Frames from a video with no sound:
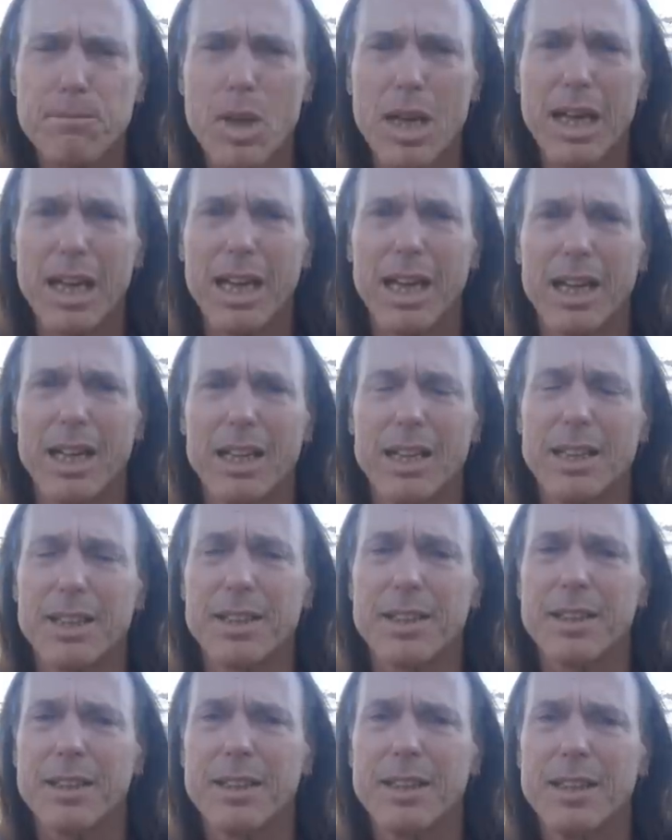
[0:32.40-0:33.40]

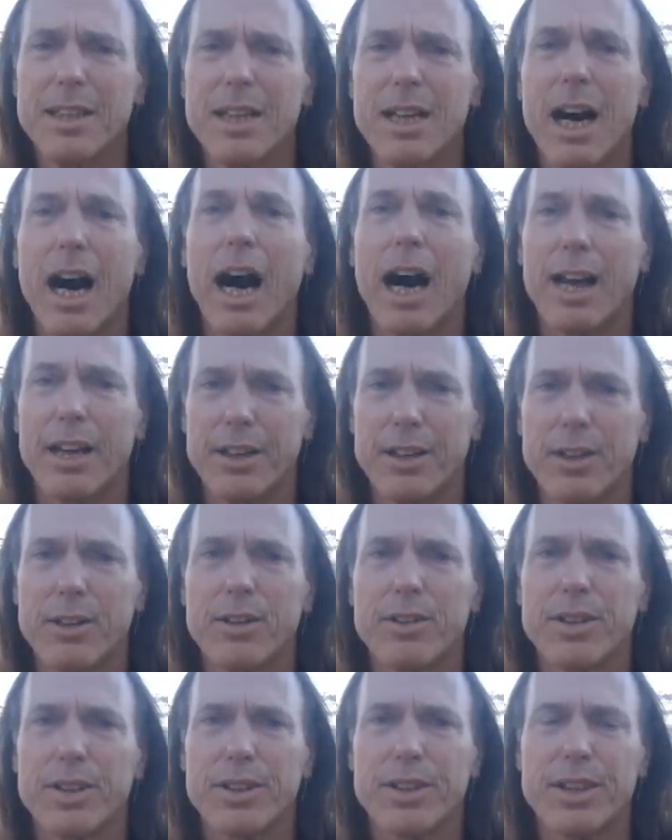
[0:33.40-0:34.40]
and I
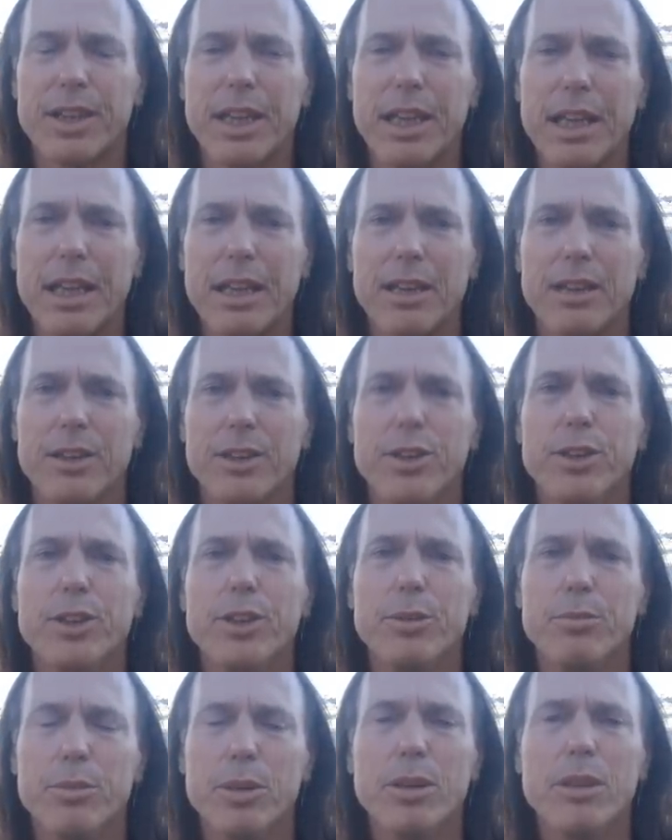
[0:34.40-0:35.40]
know that the
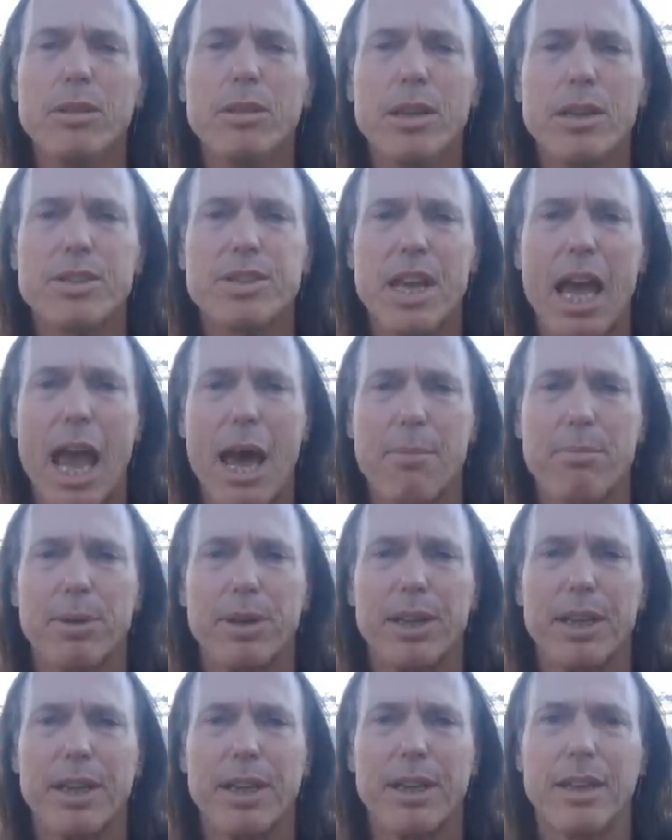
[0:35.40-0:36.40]
new moon is
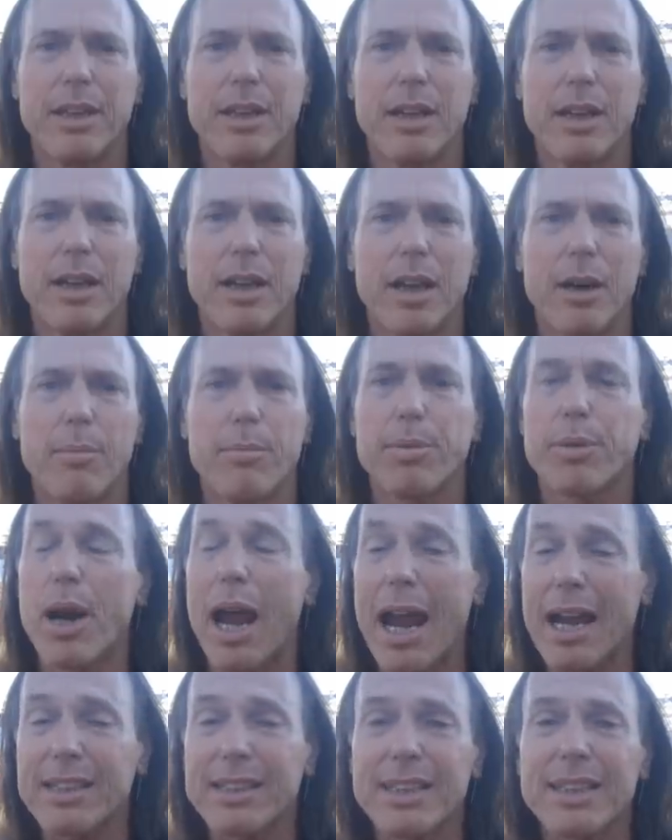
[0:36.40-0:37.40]
happening
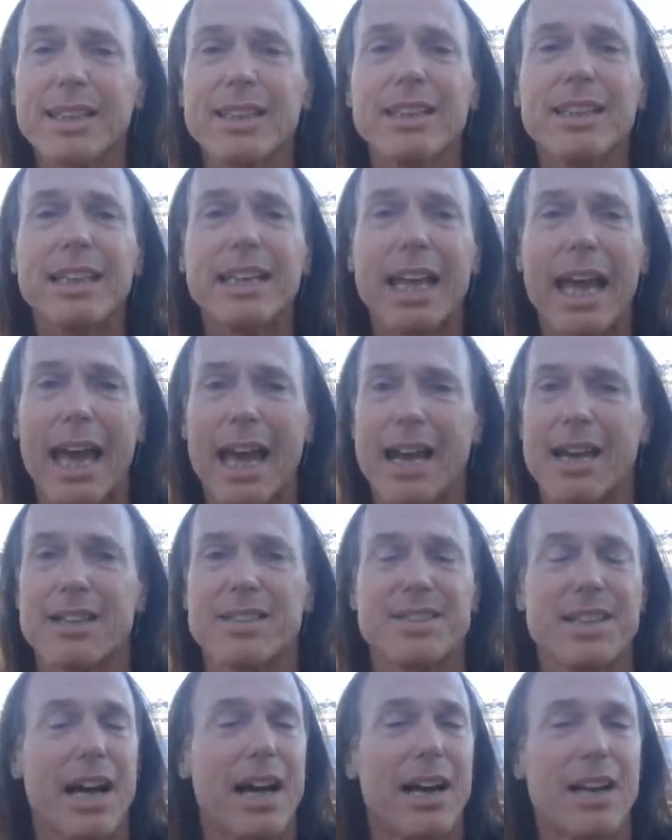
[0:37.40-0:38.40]
practically
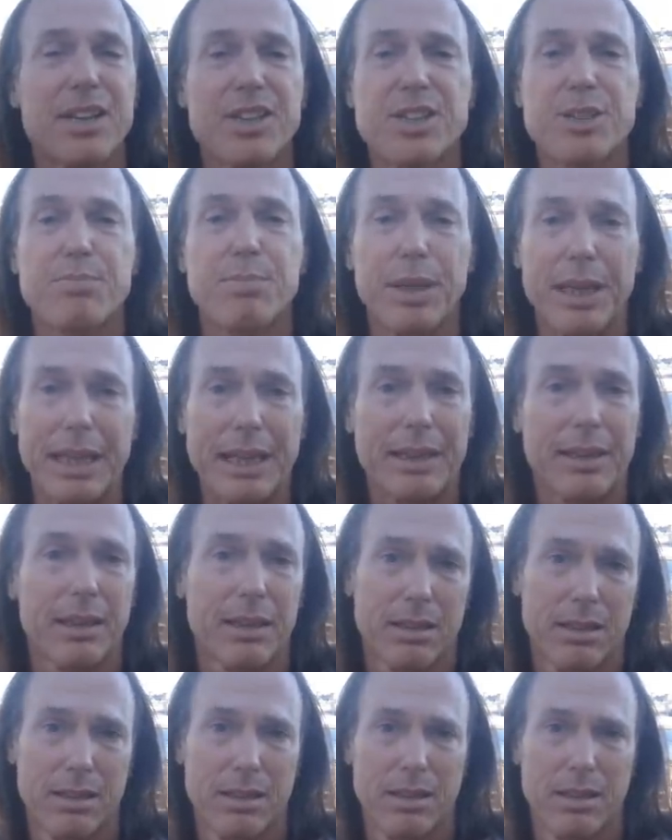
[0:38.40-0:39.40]
as I speak.
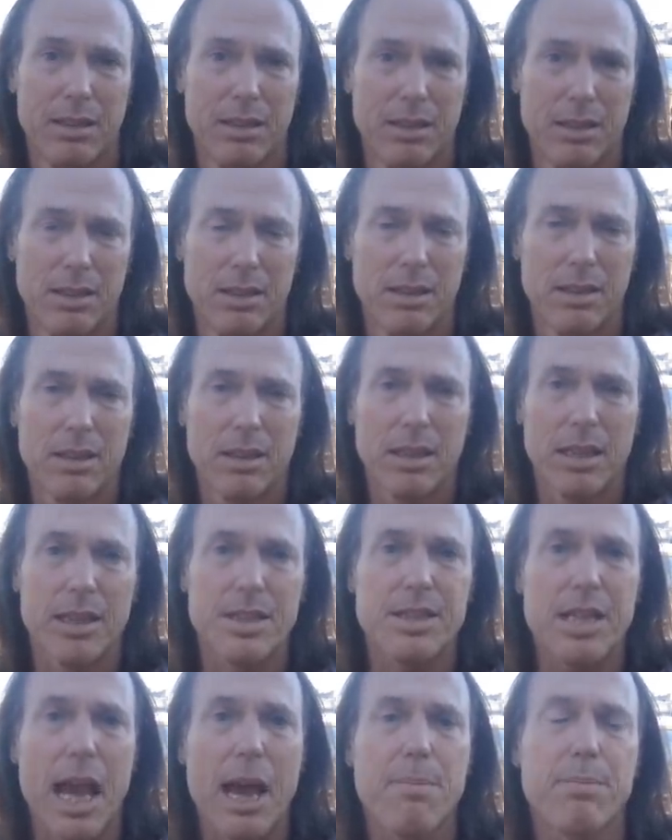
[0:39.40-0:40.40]

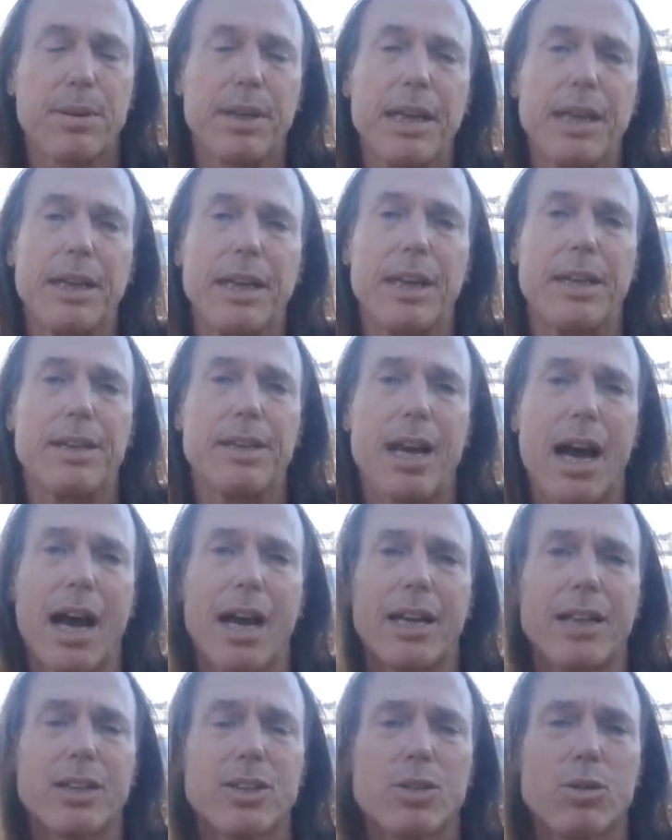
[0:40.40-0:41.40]
It's happening at
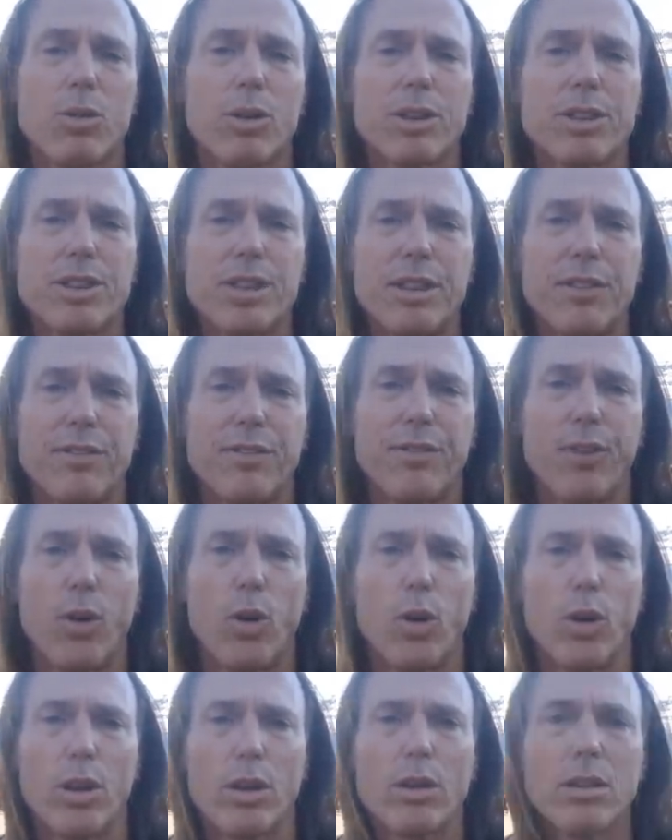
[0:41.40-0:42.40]

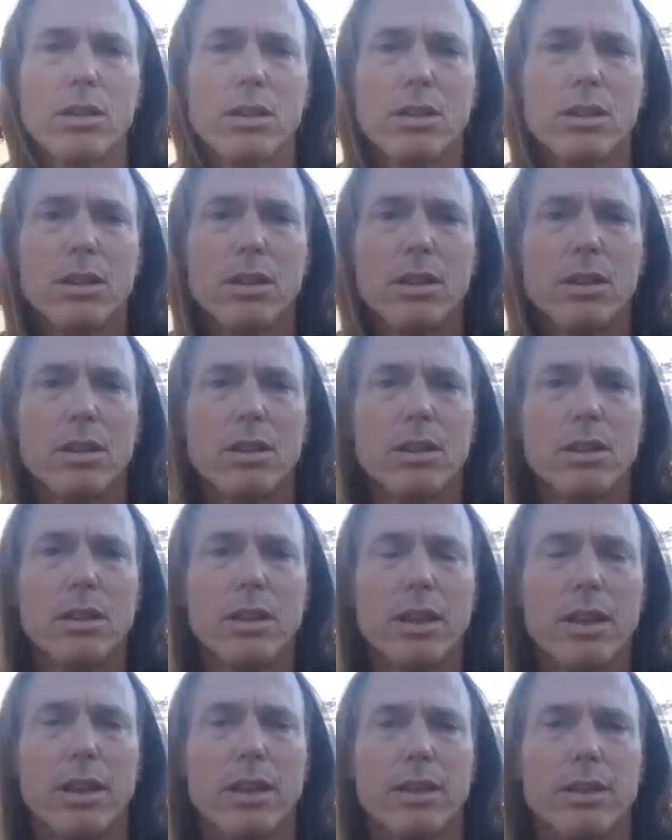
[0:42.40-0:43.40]
9:24
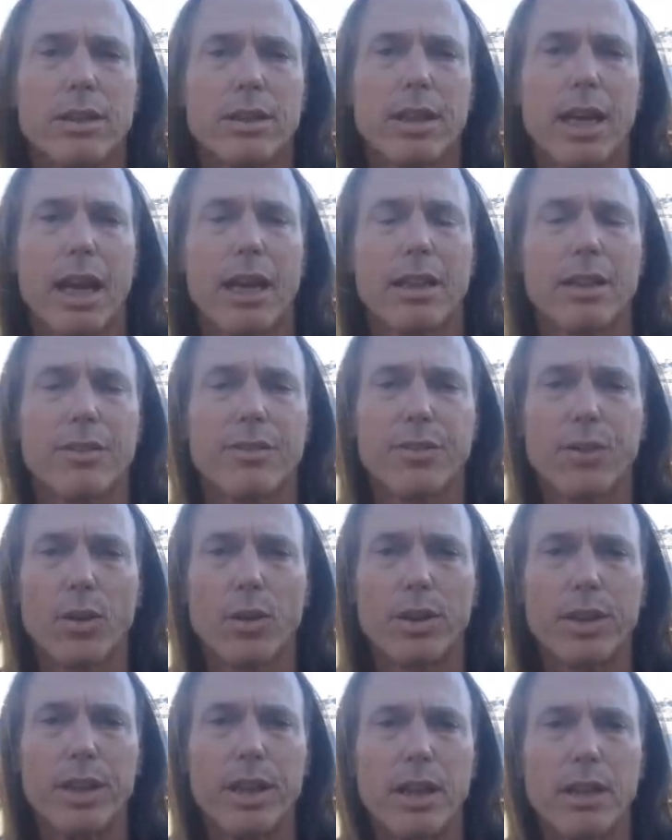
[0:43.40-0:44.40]
in
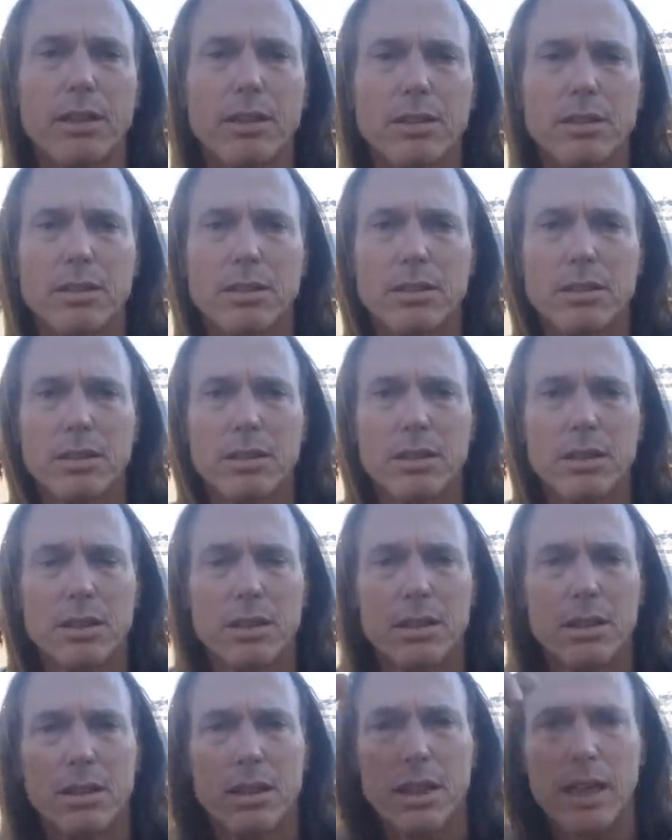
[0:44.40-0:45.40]
California,
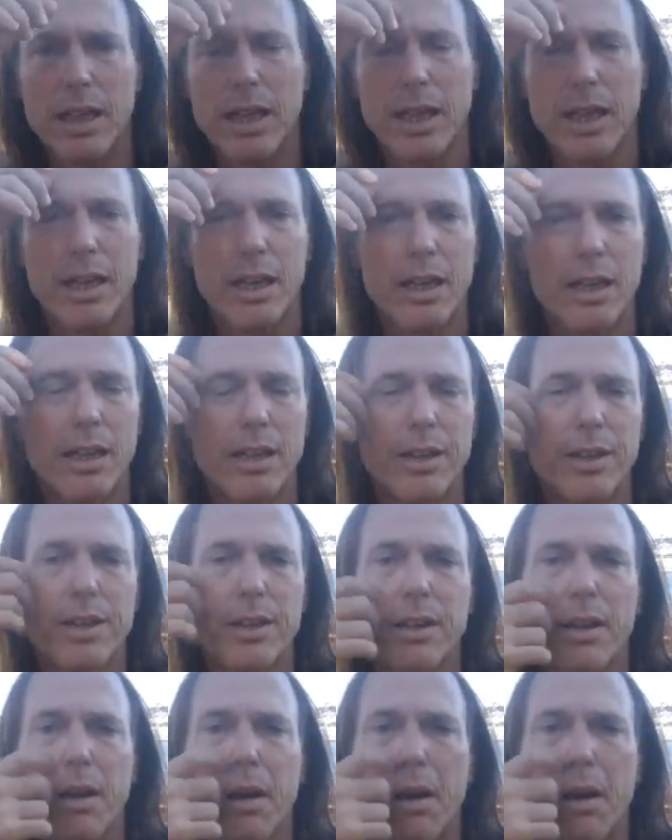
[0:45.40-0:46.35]
and